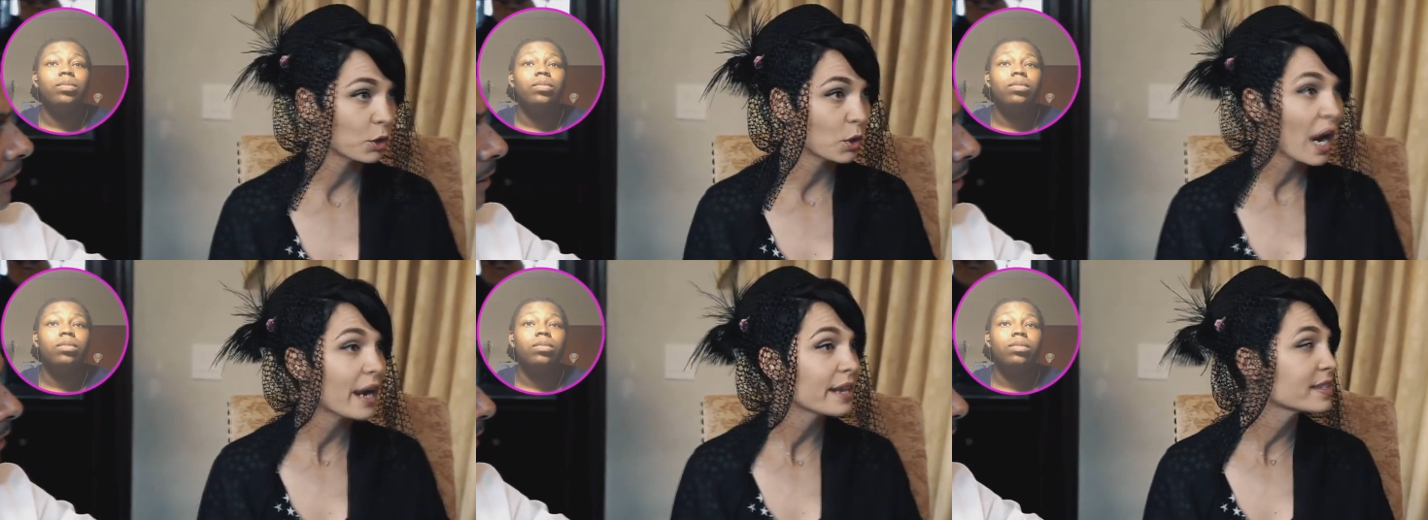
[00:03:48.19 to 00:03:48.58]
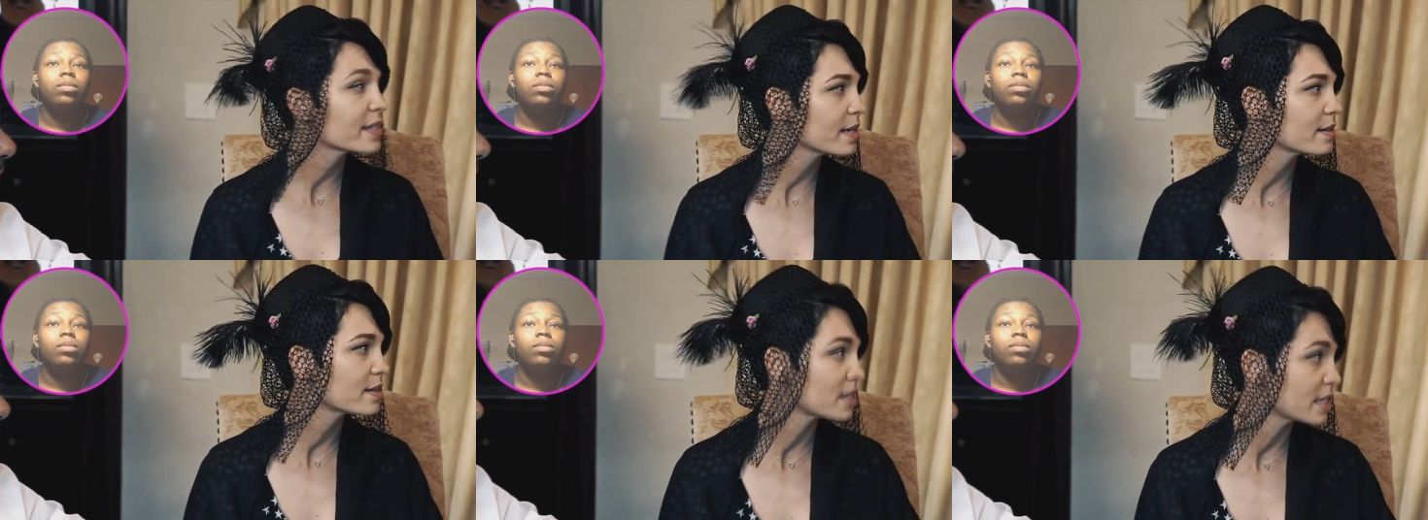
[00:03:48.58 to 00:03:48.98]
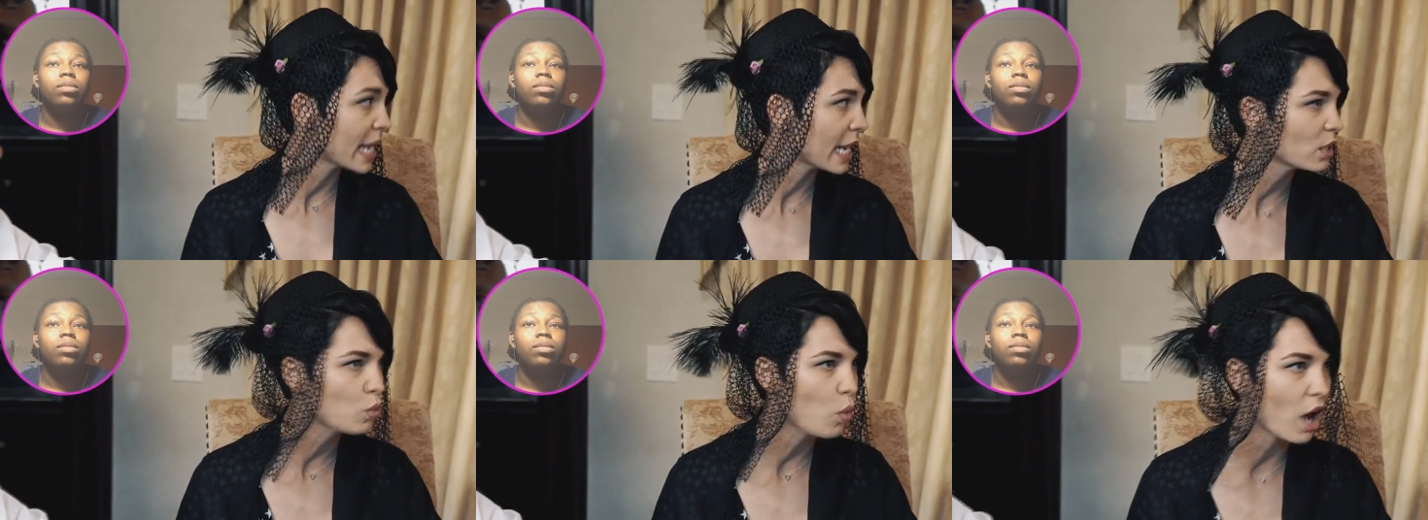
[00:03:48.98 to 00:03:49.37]
Speaker 1: you guys can
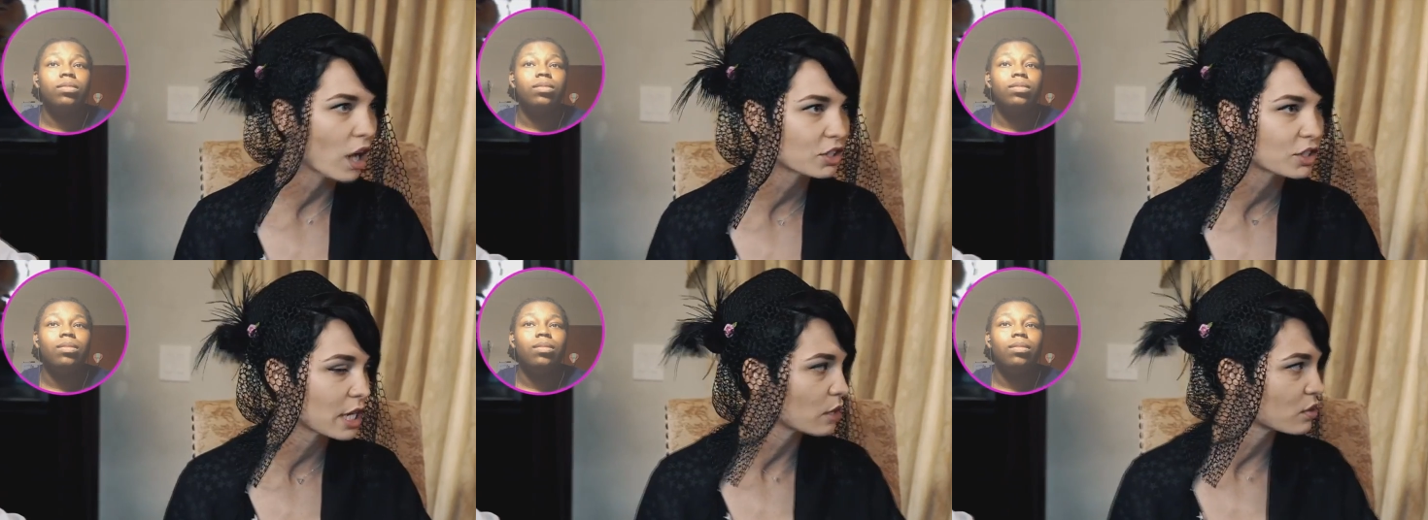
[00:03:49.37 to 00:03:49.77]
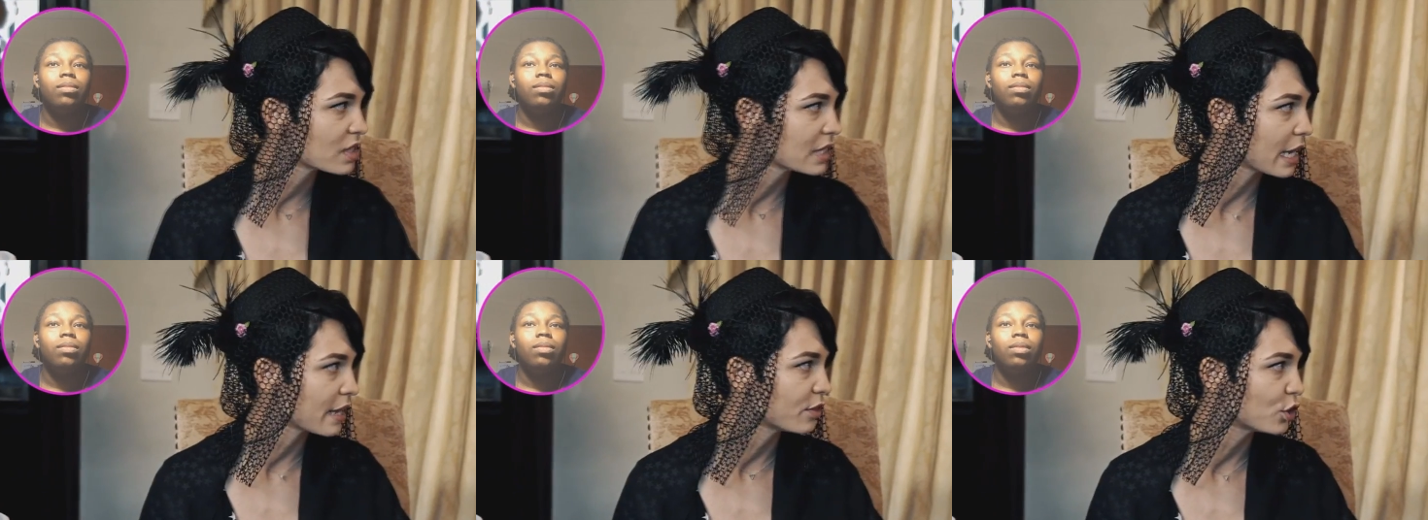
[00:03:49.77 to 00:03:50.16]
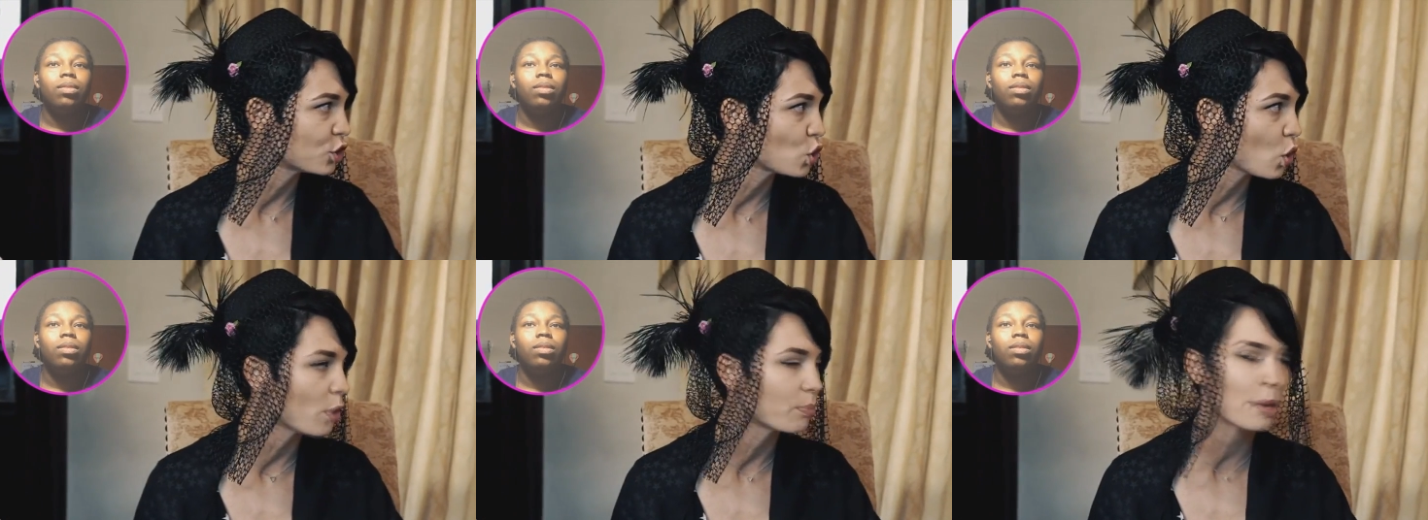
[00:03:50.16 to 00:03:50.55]
stand watch outside the
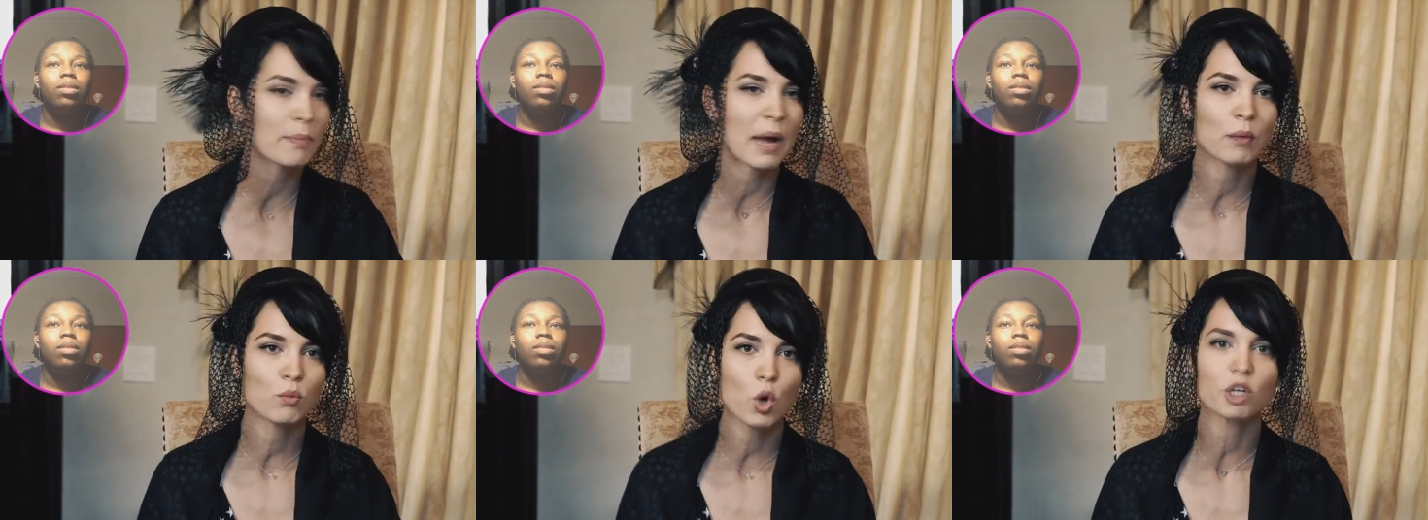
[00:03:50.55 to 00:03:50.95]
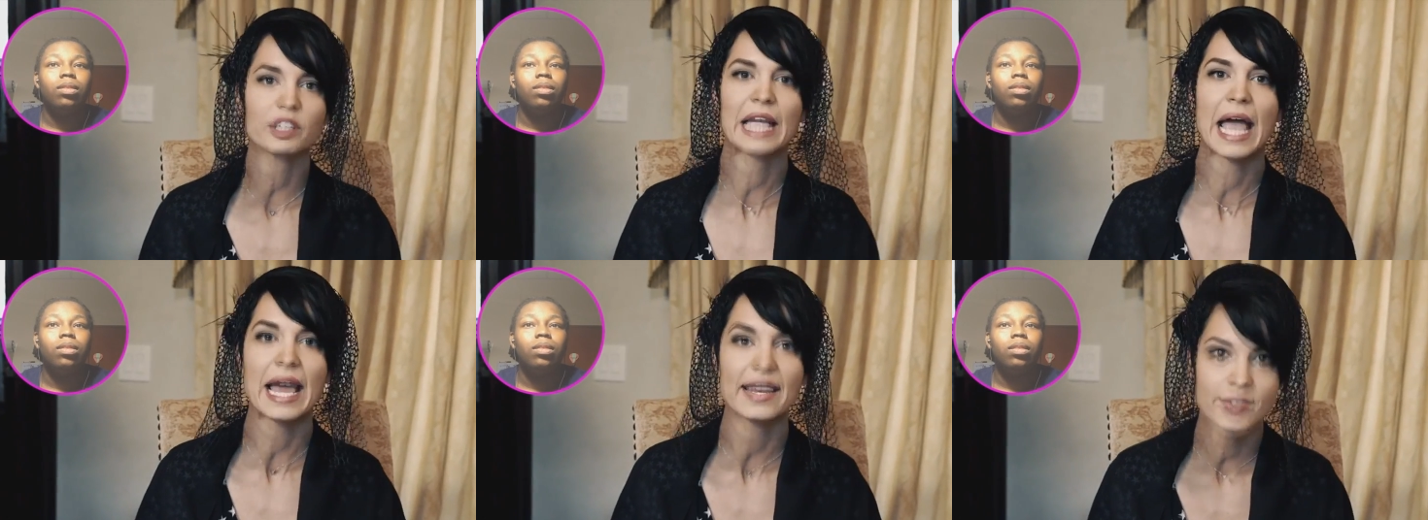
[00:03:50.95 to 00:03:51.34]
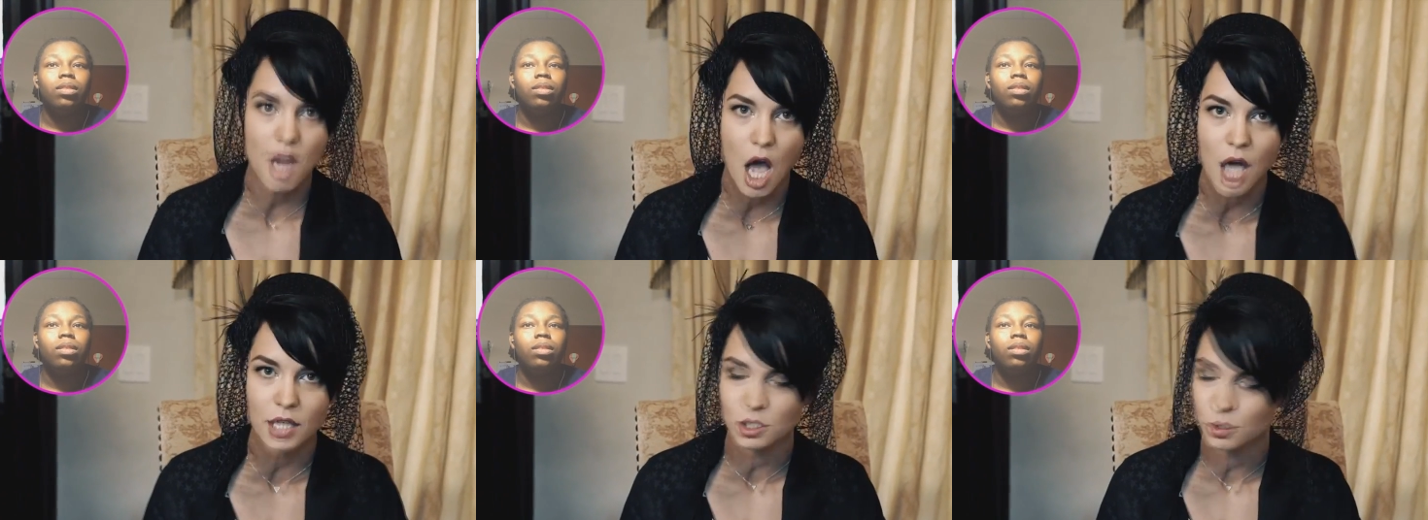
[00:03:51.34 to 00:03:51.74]
door, but my work
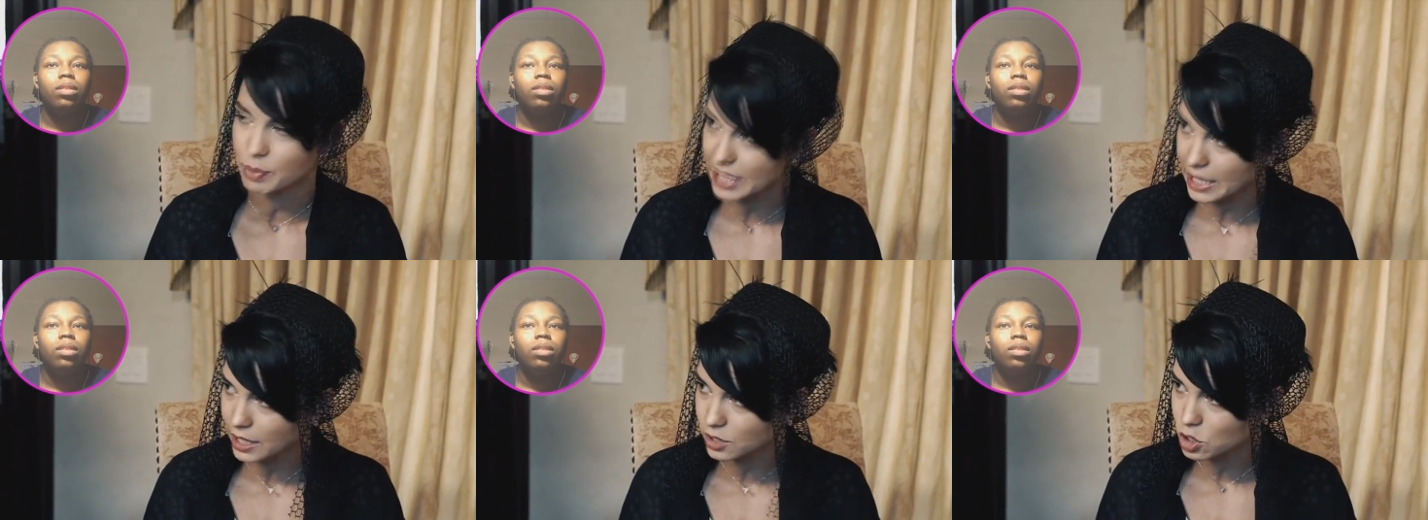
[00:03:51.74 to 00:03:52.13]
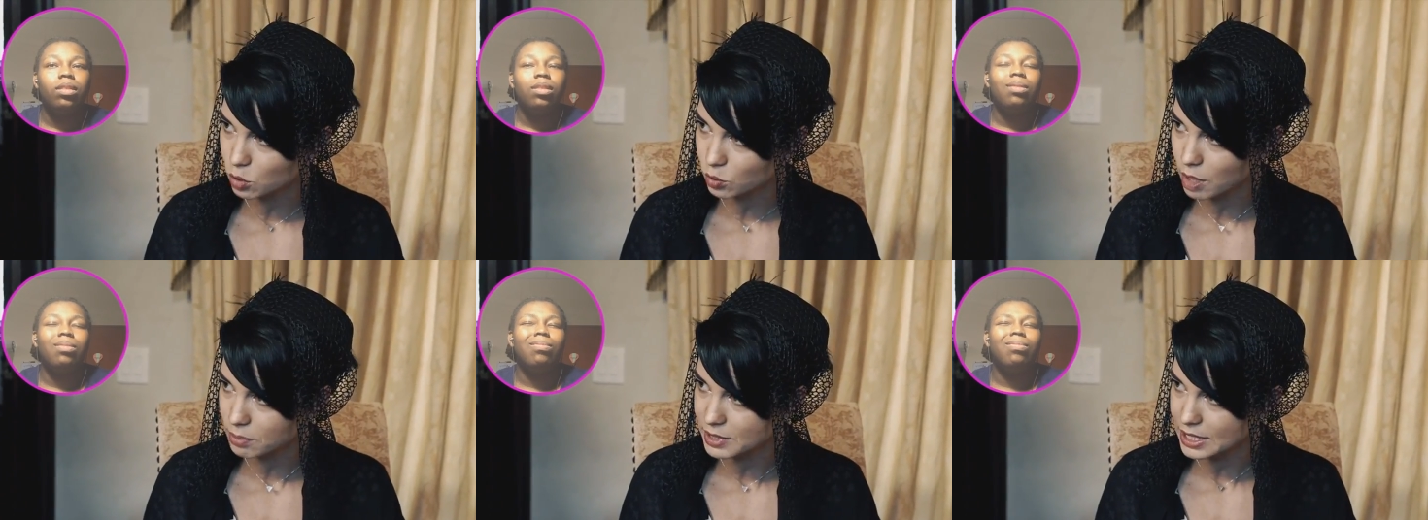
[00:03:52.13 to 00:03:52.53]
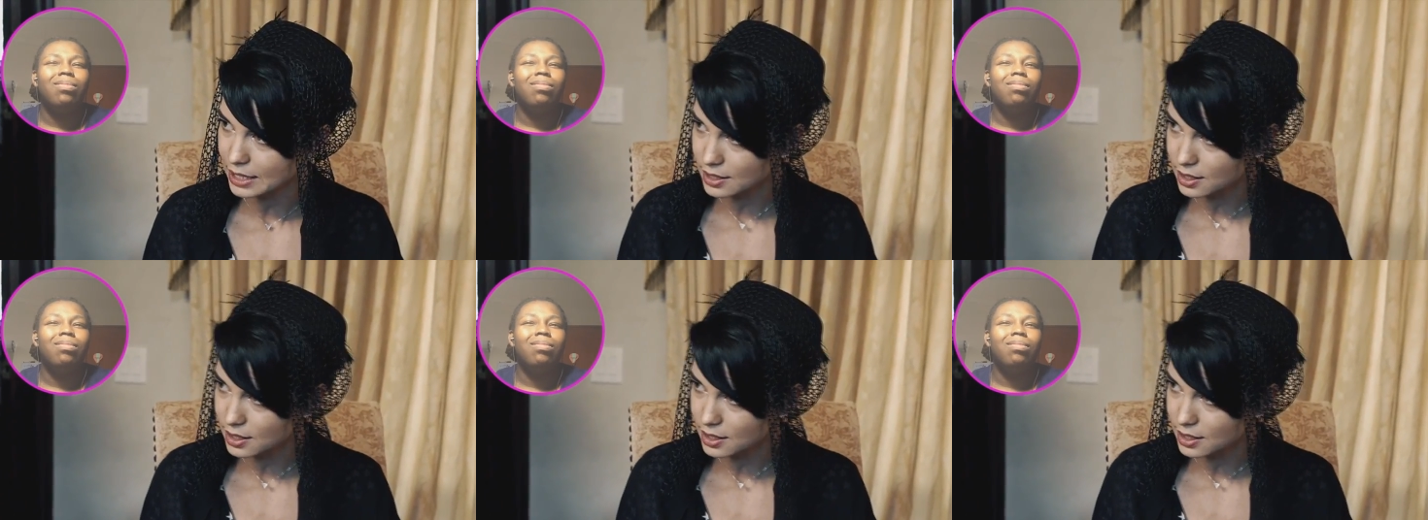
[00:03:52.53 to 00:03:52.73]
cannot be interrupted.